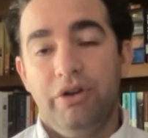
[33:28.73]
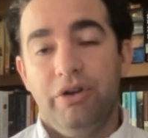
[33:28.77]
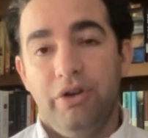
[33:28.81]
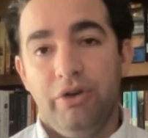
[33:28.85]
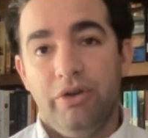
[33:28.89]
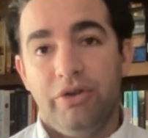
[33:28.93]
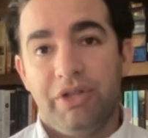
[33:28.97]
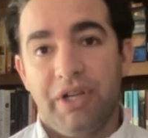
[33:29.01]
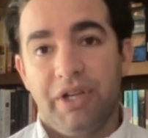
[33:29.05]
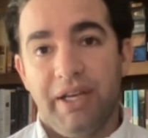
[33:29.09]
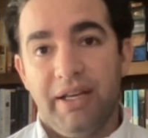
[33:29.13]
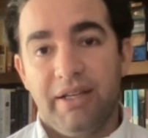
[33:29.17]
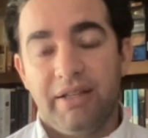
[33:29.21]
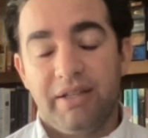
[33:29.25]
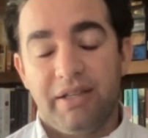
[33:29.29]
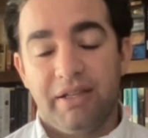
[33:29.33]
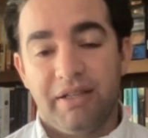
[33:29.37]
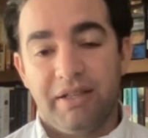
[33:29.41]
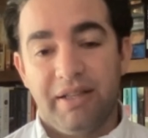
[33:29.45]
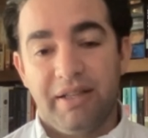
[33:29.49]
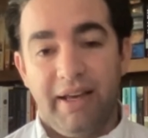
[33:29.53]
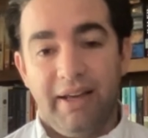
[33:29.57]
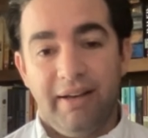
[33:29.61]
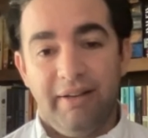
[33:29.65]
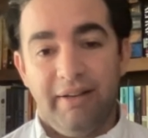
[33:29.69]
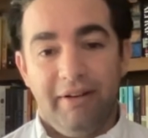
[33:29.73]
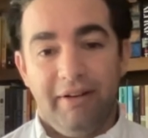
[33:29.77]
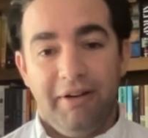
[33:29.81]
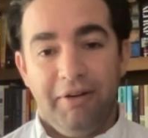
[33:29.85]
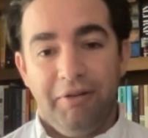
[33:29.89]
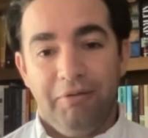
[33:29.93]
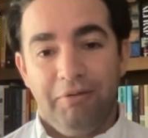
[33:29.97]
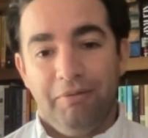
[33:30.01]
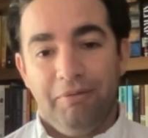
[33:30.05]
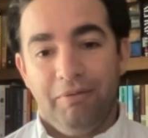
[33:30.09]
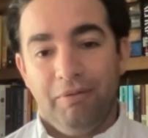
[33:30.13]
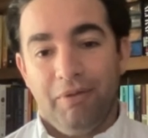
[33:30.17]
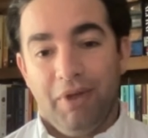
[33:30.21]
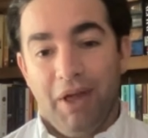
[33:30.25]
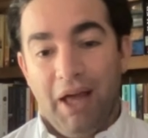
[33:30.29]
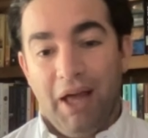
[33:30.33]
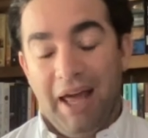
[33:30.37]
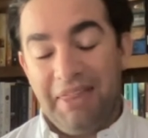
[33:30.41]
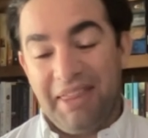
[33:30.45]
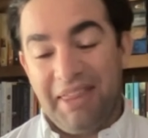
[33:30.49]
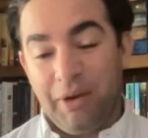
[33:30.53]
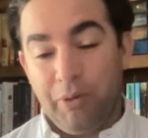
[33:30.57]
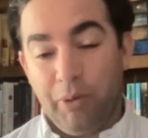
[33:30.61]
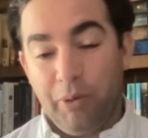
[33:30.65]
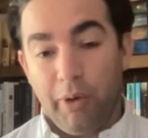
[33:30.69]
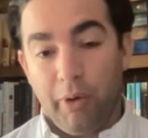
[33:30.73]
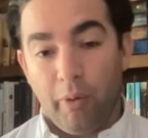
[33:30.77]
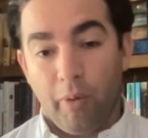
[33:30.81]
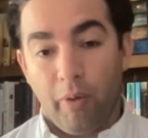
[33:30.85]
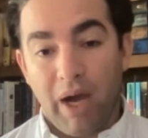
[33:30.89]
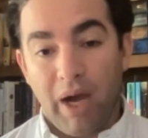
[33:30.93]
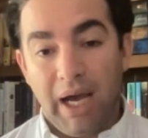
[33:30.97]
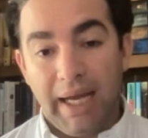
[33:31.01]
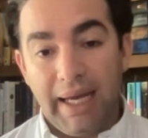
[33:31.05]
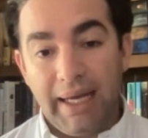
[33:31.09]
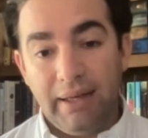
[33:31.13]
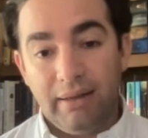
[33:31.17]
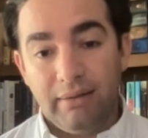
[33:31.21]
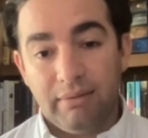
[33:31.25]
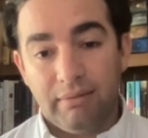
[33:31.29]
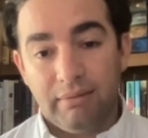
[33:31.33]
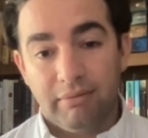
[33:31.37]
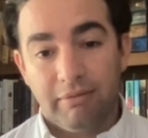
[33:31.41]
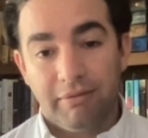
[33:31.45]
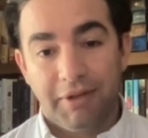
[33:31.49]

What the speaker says: news is that I think we were right.